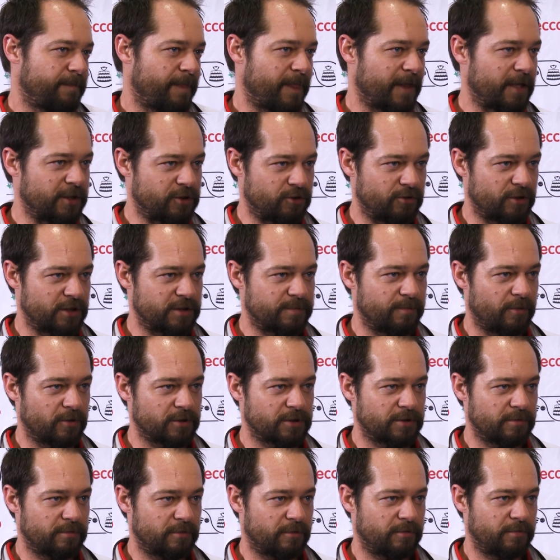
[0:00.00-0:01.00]
as soon as
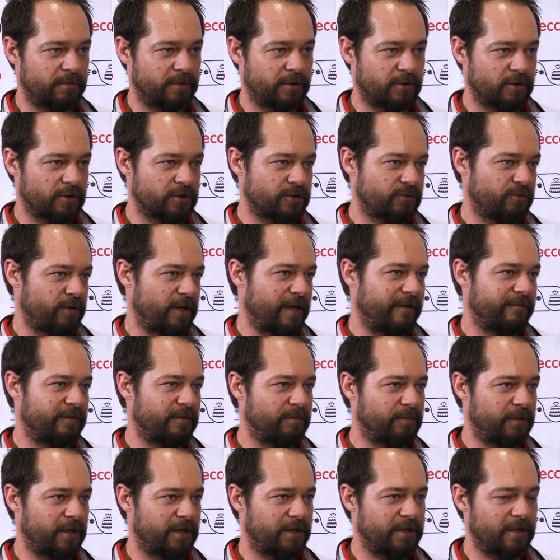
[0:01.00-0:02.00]
possible, because we have
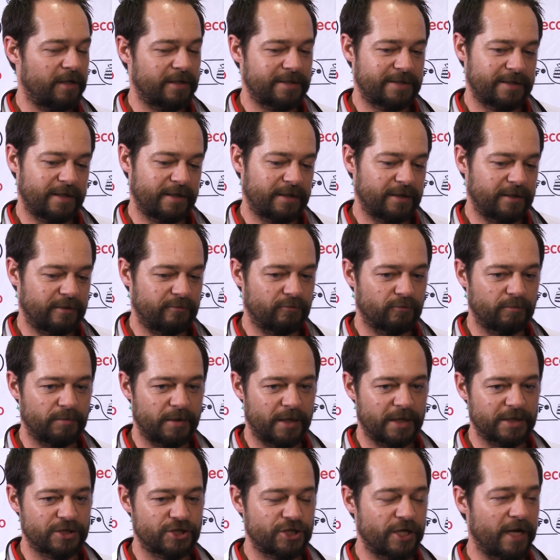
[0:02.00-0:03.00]
the player. I said it would
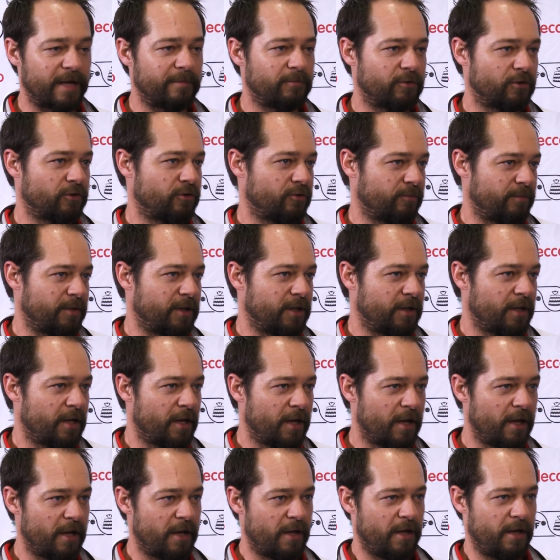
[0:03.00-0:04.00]
be a shame not to be
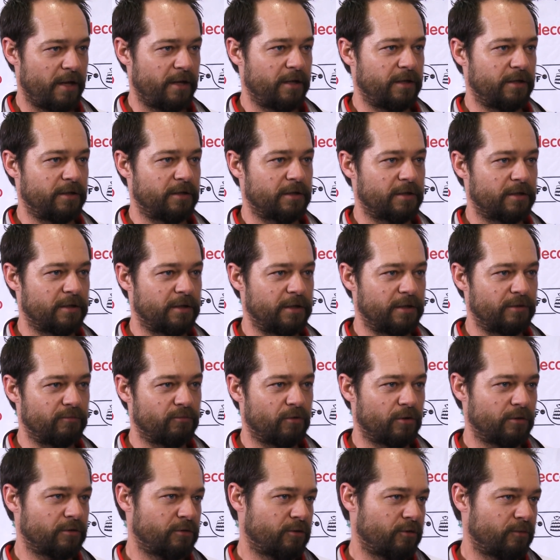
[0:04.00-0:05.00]
in a
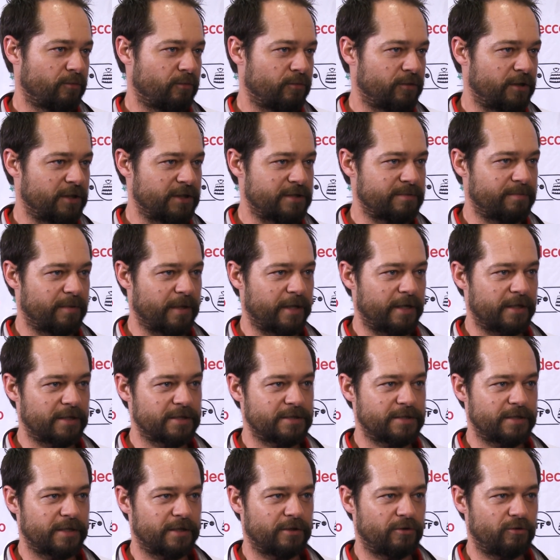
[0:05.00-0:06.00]
World Group with these
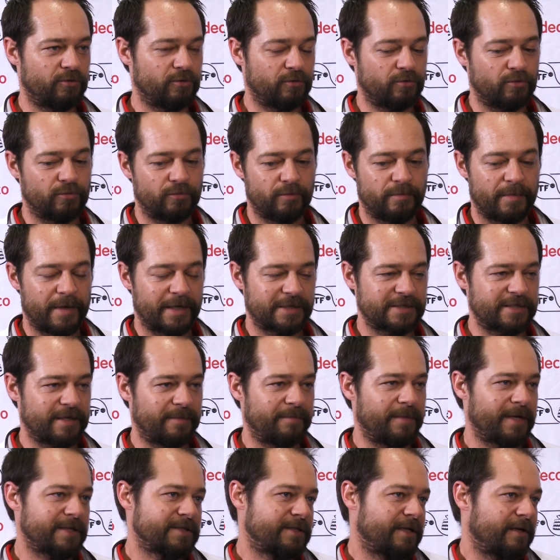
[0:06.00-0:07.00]
players and to make
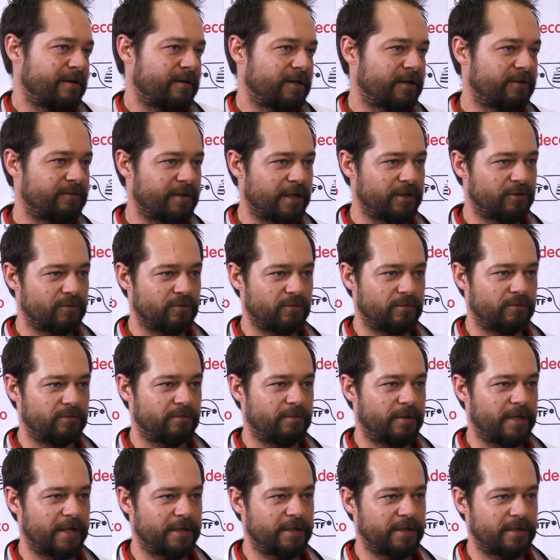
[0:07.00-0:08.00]
some mess there and try to
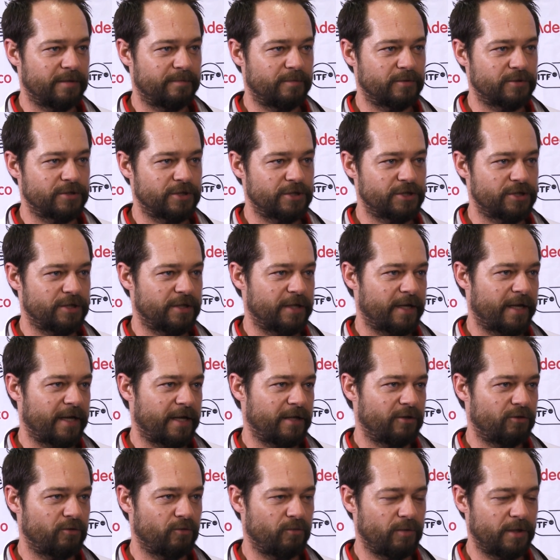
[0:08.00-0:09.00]
get in a position
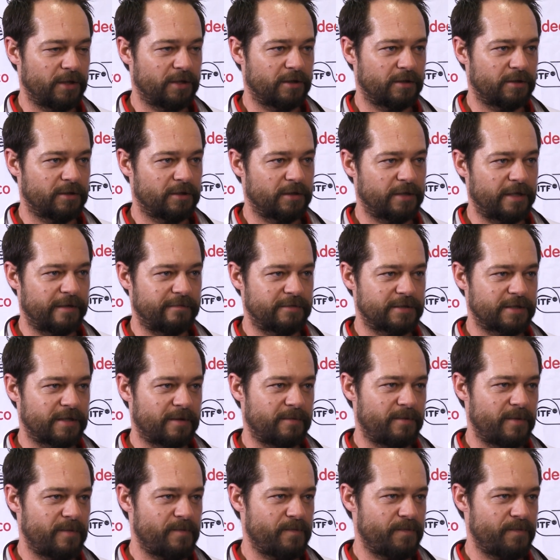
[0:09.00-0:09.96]
again to win the Davis Cup.